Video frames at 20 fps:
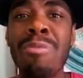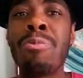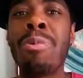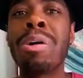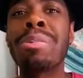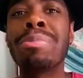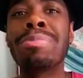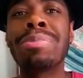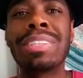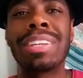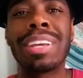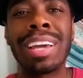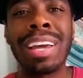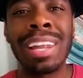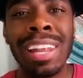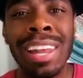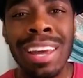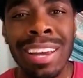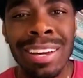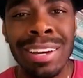Welcome to the
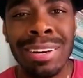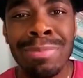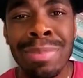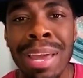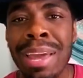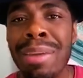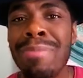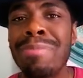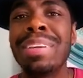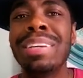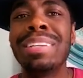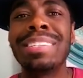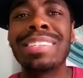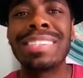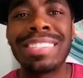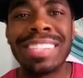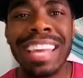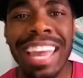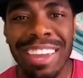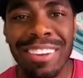club. Be
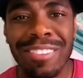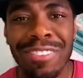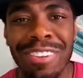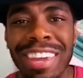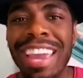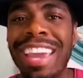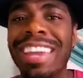safe.